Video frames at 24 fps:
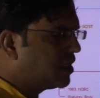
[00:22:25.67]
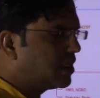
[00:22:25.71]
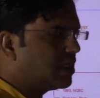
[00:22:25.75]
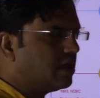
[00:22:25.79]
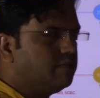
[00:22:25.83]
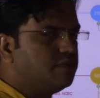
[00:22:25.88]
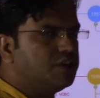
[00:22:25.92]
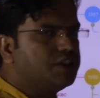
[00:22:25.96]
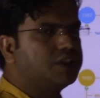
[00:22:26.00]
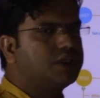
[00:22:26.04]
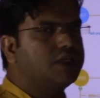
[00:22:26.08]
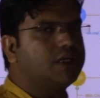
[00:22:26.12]

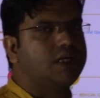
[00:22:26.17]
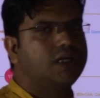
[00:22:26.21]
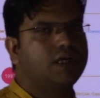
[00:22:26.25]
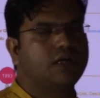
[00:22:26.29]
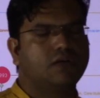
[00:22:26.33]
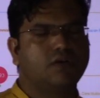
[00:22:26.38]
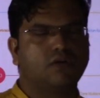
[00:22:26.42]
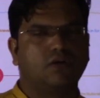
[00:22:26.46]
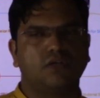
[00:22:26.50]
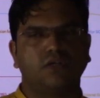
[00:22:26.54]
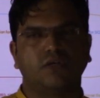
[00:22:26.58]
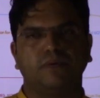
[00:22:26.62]
Commission and
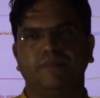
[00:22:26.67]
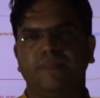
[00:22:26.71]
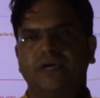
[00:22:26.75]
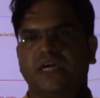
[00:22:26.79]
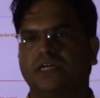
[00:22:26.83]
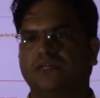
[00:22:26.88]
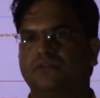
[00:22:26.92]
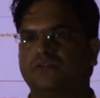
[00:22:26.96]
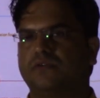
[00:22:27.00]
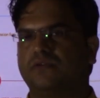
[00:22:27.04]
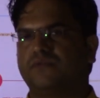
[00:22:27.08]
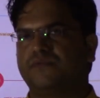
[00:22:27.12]
on the
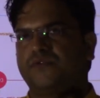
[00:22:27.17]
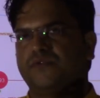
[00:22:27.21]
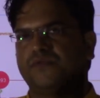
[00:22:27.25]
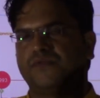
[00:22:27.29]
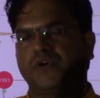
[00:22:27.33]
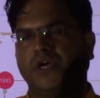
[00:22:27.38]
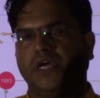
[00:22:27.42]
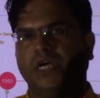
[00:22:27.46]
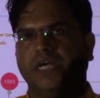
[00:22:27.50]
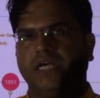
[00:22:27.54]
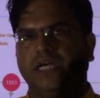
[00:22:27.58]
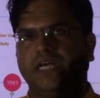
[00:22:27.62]
backdrop of
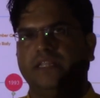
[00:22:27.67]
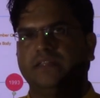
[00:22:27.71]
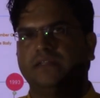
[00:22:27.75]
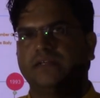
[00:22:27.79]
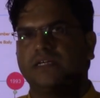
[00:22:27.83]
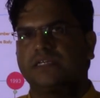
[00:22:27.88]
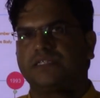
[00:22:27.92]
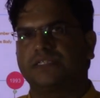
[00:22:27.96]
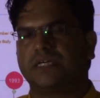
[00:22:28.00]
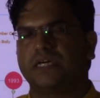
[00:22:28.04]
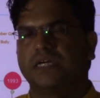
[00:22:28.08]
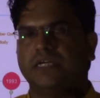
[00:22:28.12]

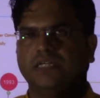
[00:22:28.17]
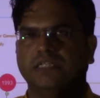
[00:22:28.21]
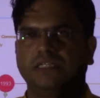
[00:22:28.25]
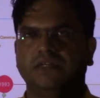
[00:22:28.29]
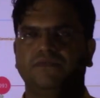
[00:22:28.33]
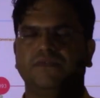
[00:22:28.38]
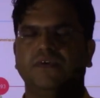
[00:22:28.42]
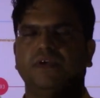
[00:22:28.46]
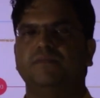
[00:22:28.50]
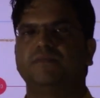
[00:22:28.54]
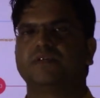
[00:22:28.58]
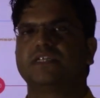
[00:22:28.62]
Indira Sahni, the
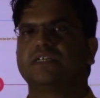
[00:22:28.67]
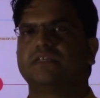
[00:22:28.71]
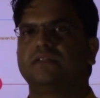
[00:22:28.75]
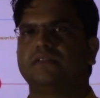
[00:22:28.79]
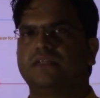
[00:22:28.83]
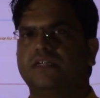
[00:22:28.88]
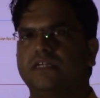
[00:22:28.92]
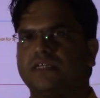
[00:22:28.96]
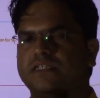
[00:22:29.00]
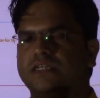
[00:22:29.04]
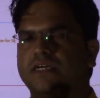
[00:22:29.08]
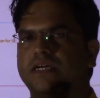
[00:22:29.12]
famous
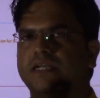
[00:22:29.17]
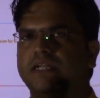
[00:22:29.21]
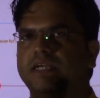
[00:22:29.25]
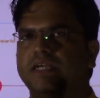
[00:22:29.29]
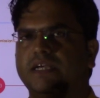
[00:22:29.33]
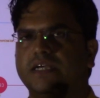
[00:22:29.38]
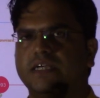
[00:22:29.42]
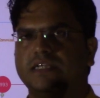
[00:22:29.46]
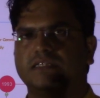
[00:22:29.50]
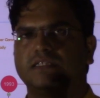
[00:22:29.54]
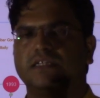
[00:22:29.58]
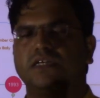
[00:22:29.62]
Indira Sahni
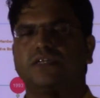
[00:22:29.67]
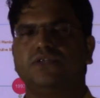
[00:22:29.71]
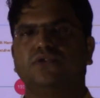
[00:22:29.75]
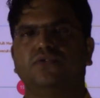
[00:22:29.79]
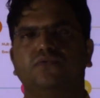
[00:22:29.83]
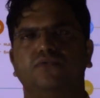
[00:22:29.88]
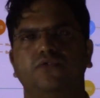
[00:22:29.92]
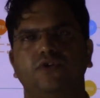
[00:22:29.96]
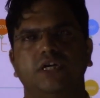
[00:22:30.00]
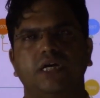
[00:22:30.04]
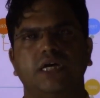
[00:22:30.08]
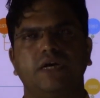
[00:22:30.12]
case that you
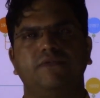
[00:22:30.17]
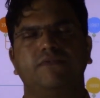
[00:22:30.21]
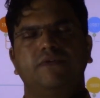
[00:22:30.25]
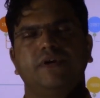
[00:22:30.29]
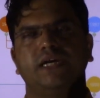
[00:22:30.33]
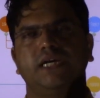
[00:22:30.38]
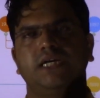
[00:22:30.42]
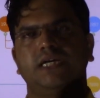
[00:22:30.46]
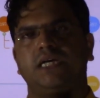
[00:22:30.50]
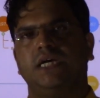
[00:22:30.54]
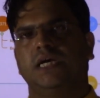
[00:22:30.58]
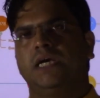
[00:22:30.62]
would have
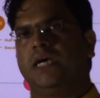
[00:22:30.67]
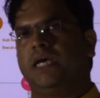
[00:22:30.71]
read,